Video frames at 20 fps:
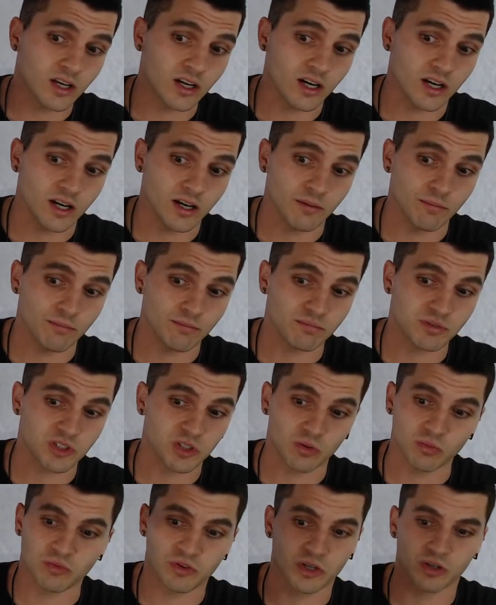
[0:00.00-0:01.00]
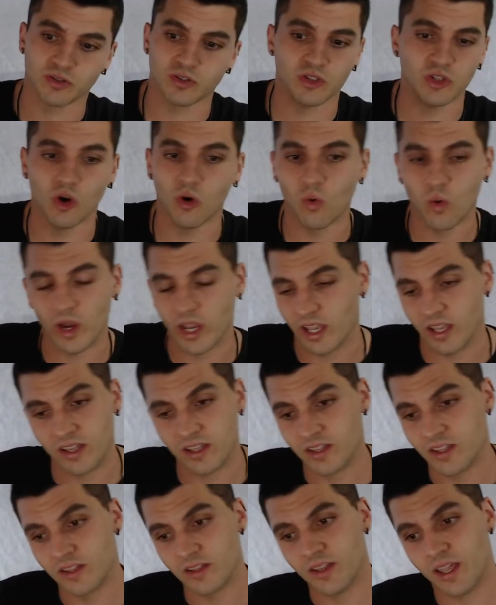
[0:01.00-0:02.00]
Um, so there's no way
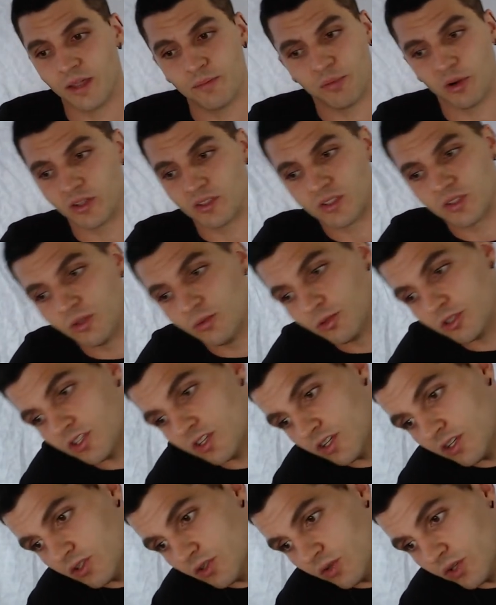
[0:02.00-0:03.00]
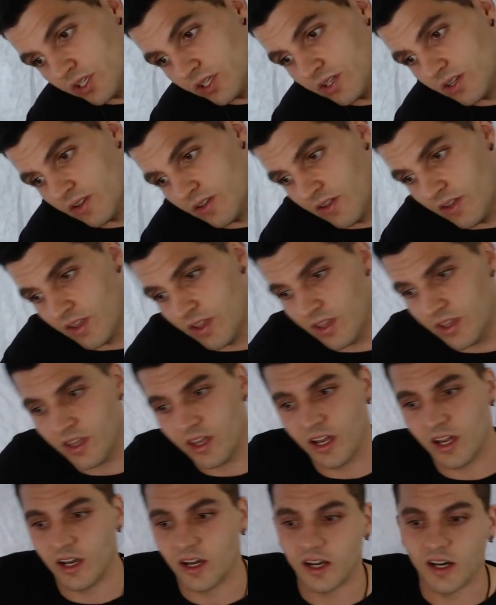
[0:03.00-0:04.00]
Barnes and Noble is gonna do it.
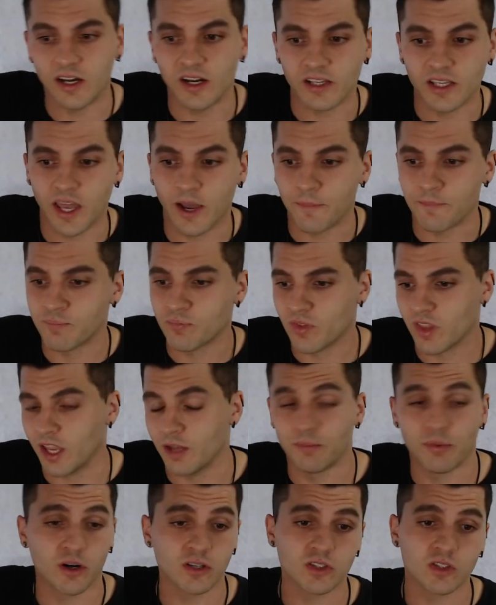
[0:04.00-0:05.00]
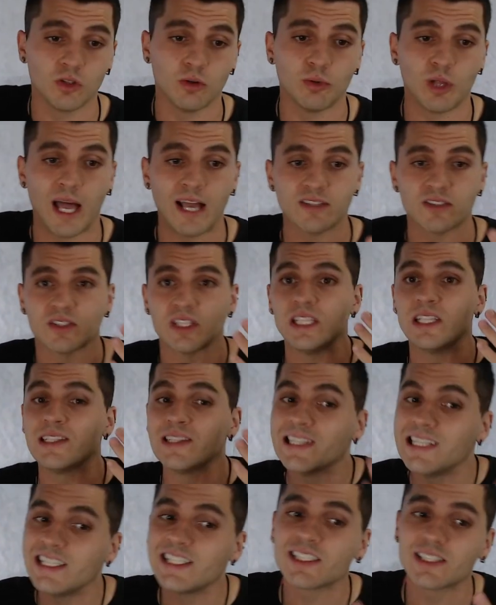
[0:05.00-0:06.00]
Uh, yeah, and Barnes and Noble has the
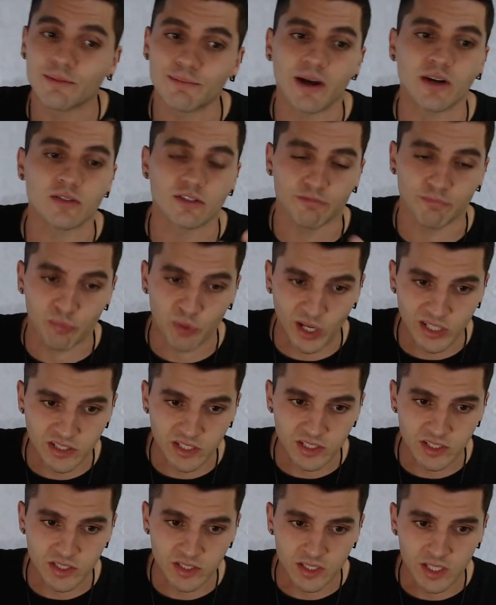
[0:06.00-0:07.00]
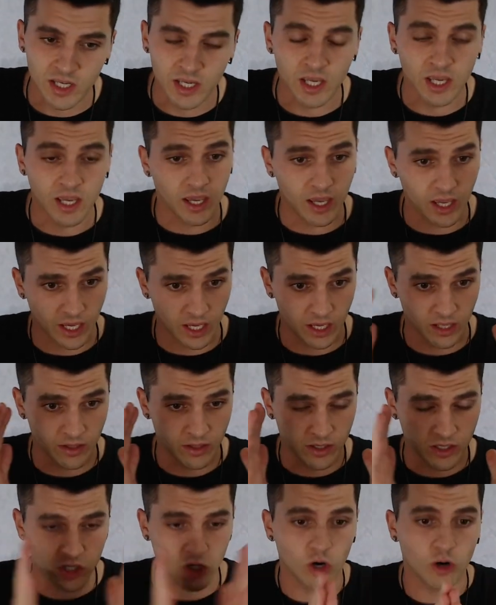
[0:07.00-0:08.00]
least amount of presence. Uh,
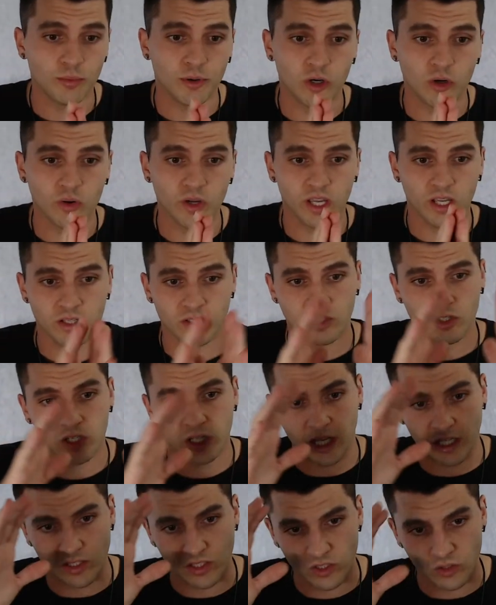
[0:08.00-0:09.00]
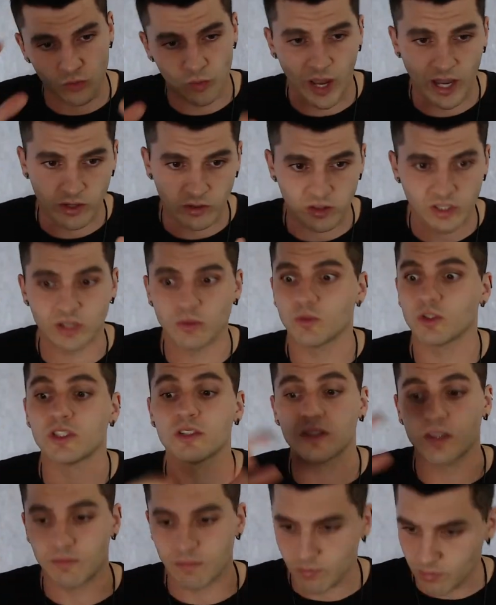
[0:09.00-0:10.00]
Kobo is connected to Rakuten, which
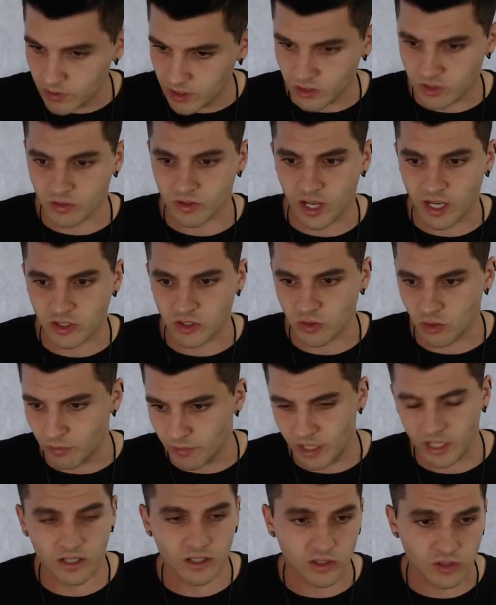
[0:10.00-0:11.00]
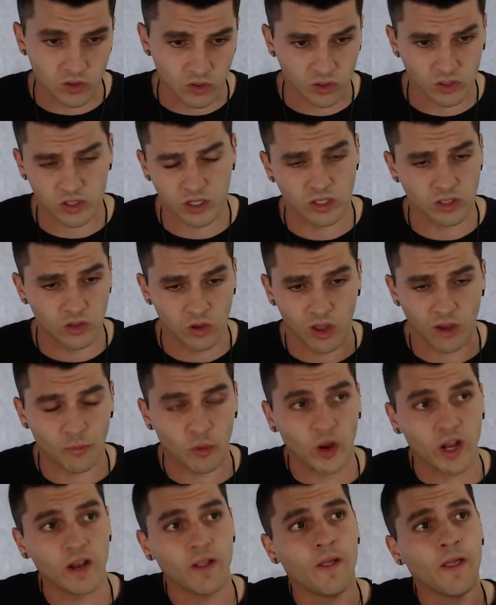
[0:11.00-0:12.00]
is a international mega
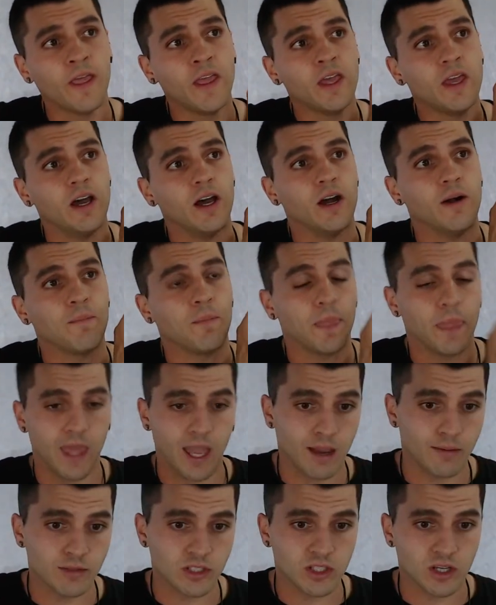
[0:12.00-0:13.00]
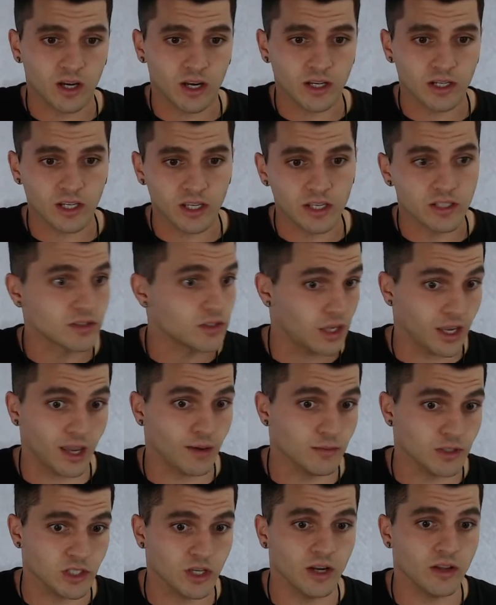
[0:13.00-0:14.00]
conglomerate. Um, Amazon is
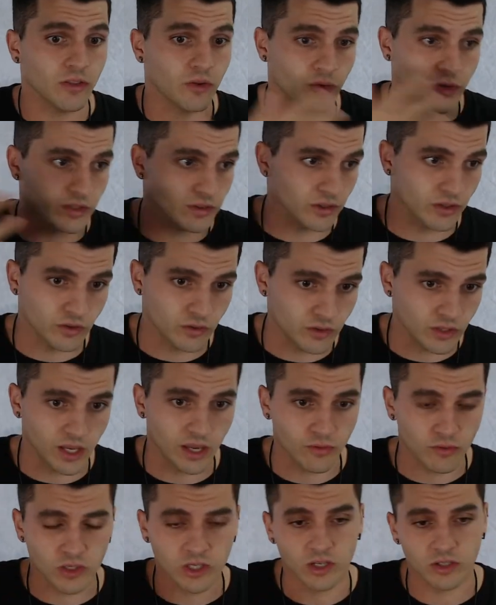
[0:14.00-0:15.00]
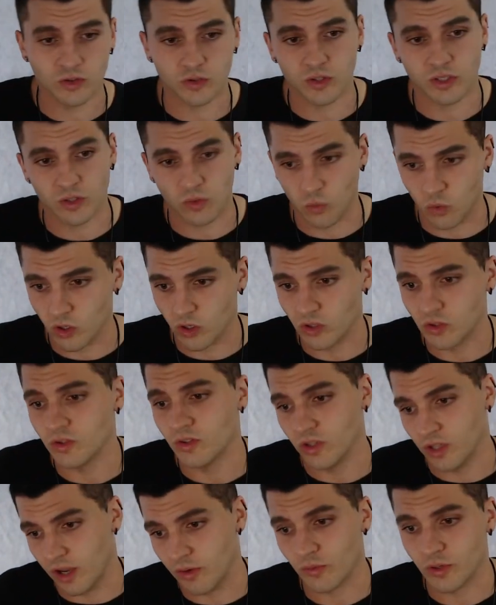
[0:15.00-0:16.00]
Amazon. They're in literally every country in the
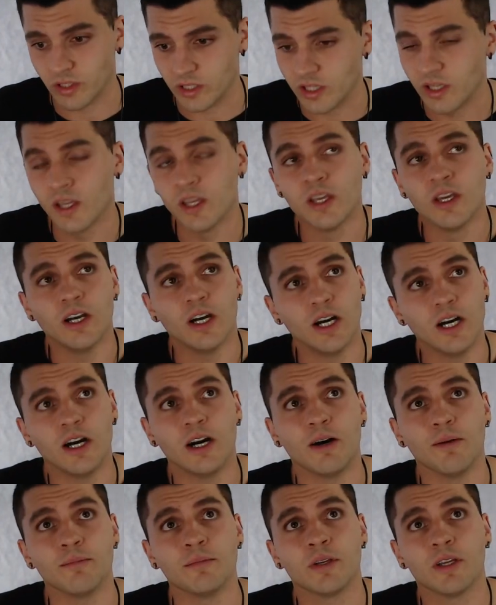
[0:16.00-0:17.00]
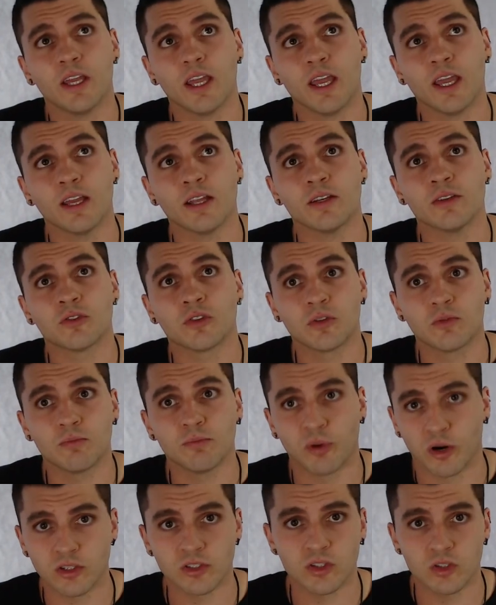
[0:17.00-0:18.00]
world. Not really. Um, and
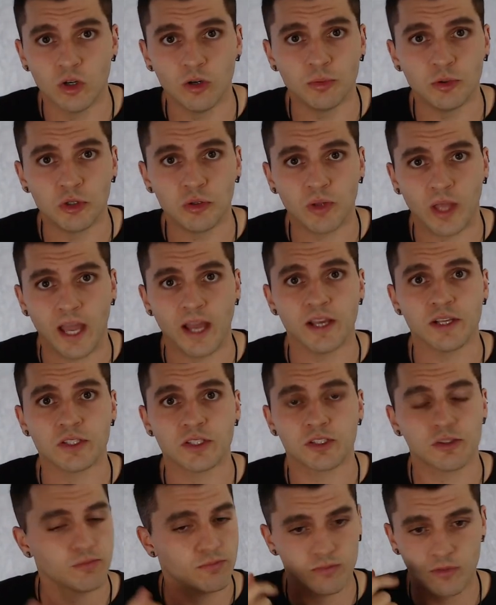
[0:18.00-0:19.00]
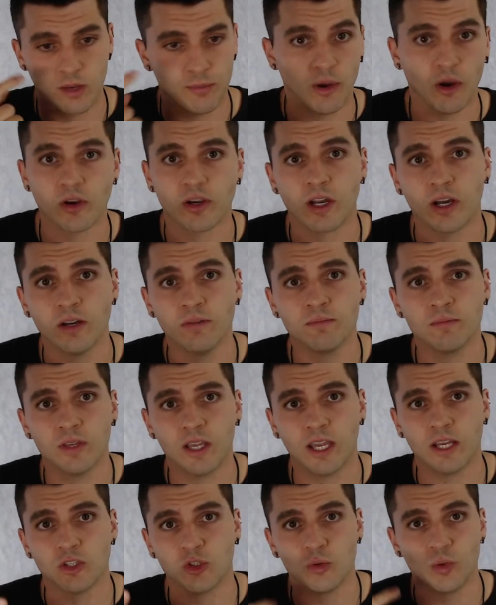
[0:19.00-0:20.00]
Barnes & Noble has America,
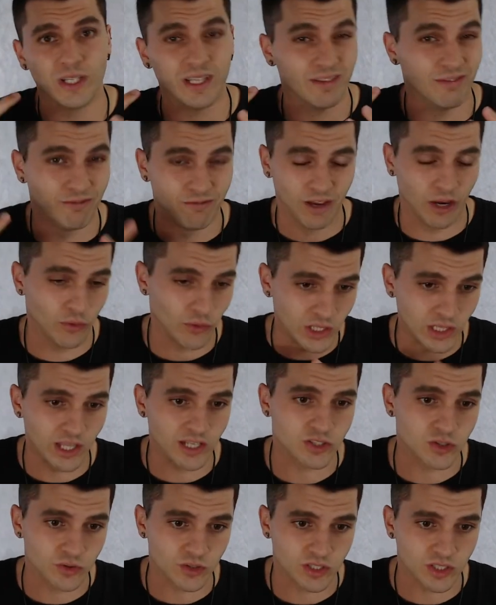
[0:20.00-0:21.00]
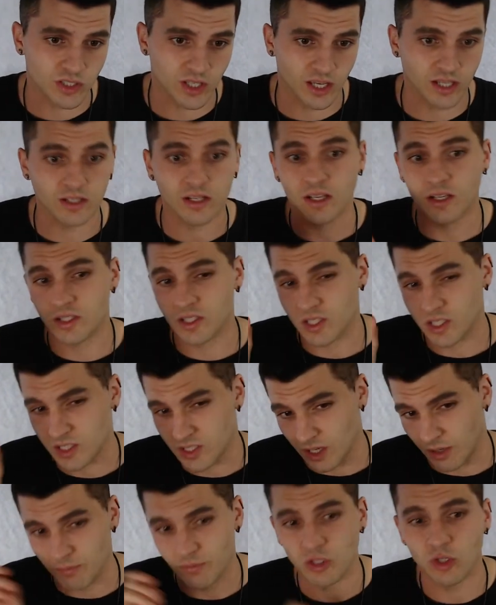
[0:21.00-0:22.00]
and to a very lesser extent,
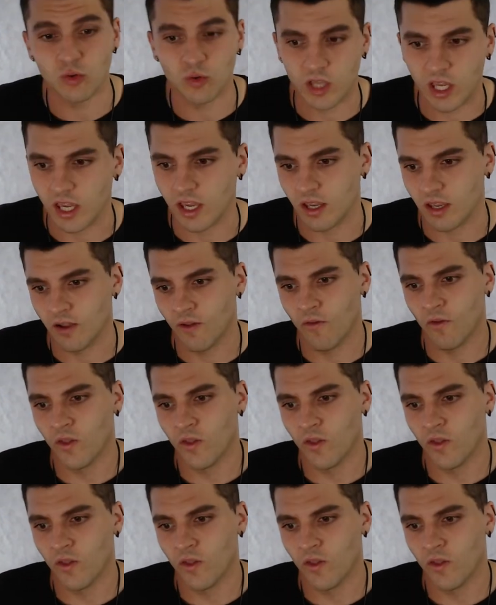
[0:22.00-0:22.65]
some UK.